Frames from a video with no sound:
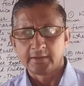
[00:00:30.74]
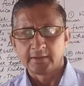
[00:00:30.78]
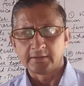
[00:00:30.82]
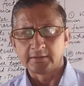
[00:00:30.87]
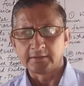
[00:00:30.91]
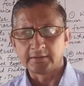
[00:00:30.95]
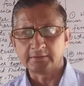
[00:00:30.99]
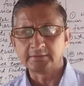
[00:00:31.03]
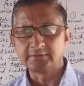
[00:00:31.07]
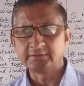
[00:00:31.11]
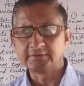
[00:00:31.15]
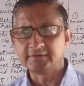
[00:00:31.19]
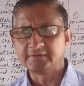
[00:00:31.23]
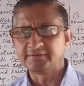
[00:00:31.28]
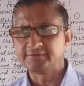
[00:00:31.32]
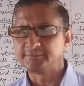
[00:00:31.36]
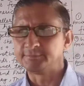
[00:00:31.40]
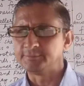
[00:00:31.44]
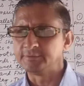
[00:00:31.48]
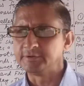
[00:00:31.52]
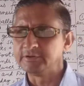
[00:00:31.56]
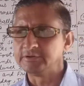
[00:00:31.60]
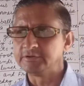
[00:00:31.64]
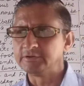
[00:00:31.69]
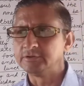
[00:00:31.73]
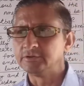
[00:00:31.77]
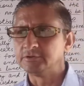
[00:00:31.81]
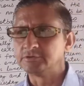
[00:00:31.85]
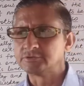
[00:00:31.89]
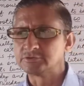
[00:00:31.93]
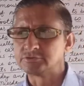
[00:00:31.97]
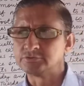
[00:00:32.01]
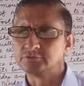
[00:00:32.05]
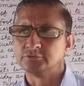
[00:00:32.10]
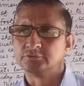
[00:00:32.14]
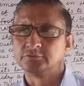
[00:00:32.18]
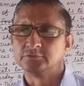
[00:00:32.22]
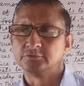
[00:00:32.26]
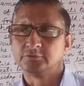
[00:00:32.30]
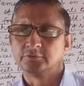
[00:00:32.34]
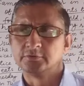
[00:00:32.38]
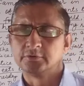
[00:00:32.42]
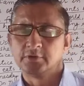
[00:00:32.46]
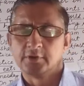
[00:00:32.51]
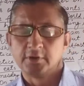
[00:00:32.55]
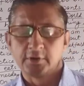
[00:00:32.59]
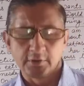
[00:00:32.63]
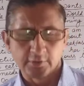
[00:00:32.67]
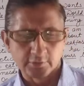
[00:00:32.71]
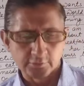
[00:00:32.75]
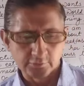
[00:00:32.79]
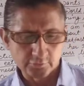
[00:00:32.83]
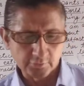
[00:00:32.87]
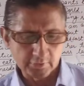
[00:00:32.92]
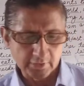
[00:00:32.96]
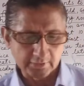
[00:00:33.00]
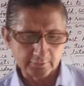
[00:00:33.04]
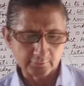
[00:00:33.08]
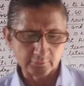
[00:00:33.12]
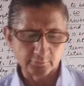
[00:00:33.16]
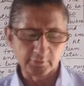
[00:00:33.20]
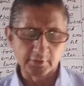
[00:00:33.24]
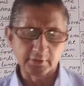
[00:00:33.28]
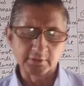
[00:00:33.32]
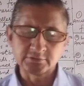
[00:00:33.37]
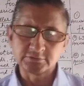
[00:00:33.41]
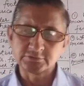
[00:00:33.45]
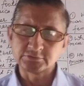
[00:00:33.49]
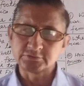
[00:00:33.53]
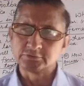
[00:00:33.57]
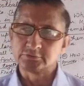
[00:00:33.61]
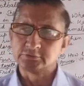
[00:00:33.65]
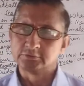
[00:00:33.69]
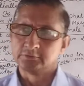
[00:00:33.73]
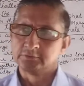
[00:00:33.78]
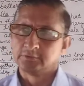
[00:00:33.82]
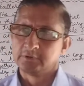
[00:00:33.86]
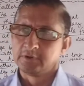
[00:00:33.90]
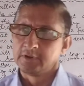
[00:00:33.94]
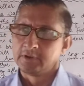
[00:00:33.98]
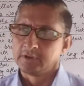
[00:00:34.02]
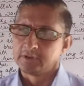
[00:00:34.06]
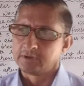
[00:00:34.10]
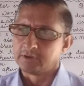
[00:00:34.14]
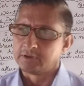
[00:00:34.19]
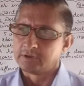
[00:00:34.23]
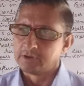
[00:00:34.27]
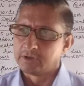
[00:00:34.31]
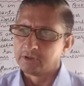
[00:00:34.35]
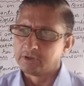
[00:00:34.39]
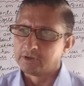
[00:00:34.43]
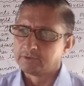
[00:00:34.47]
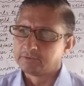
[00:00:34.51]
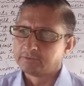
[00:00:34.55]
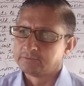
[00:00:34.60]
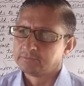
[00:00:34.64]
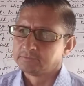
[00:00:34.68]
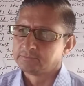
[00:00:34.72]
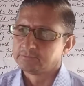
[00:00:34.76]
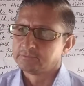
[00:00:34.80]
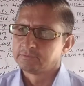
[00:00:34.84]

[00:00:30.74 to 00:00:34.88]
In this video too, you are going to learn